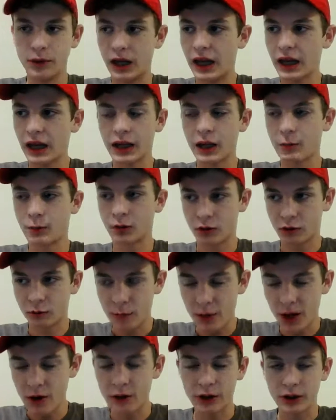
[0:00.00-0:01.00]
economic
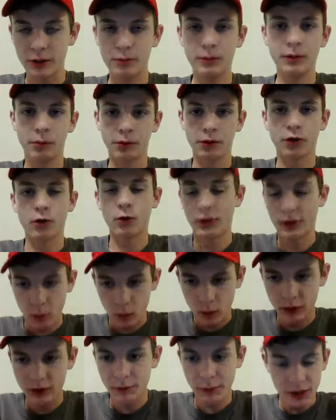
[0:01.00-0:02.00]
disparity, people are going to
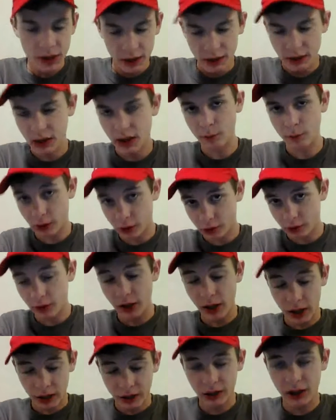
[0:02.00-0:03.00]
want to be
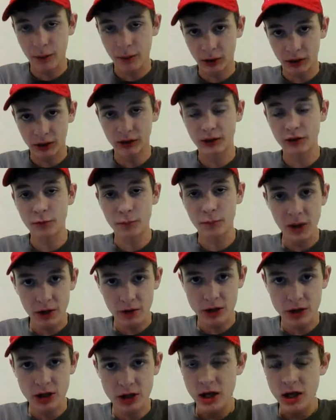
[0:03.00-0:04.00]
economically
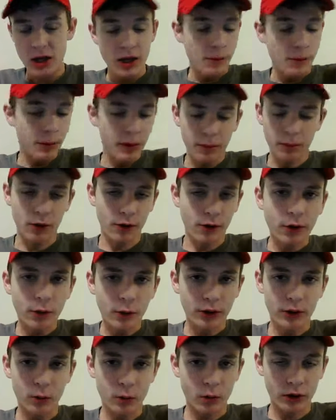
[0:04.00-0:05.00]
disparaged. People aren't
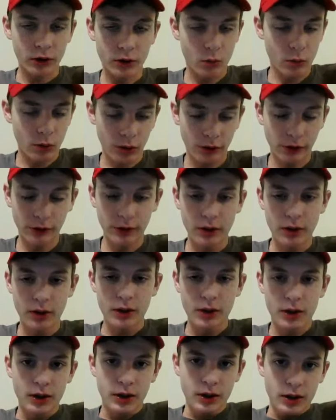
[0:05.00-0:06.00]
going to want to work.
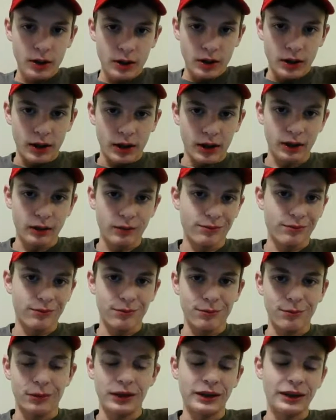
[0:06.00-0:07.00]

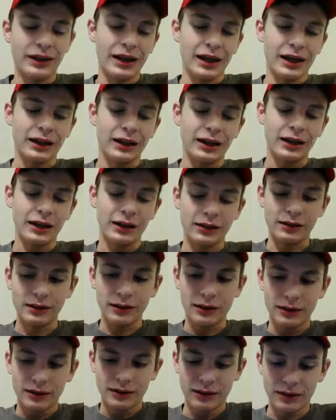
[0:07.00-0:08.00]
But yeah, and
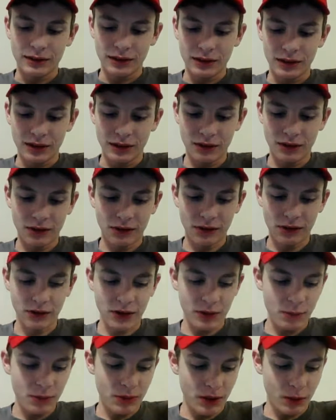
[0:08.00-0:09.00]
it's the
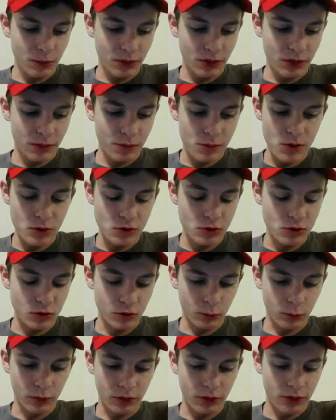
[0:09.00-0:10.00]
same thing with
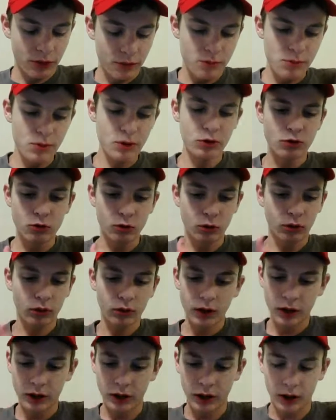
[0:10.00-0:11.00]
mutual
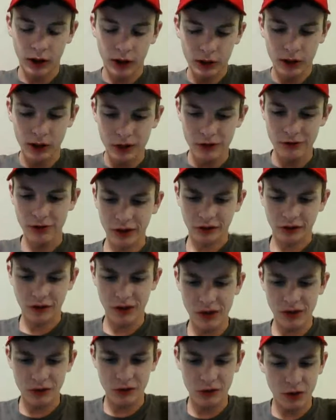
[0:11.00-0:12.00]
contracts.
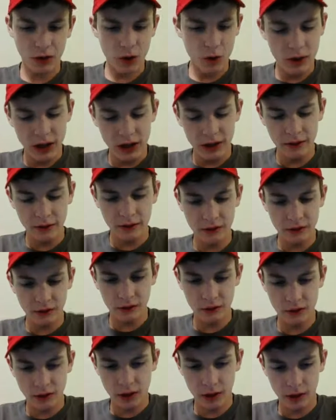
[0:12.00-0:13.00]
It's okay in the
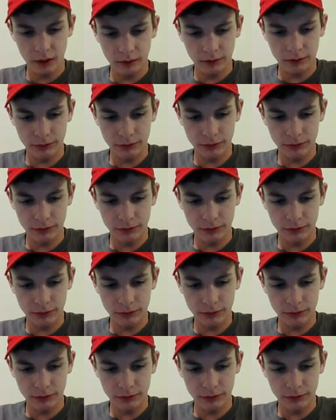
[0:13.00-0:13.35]
sense of,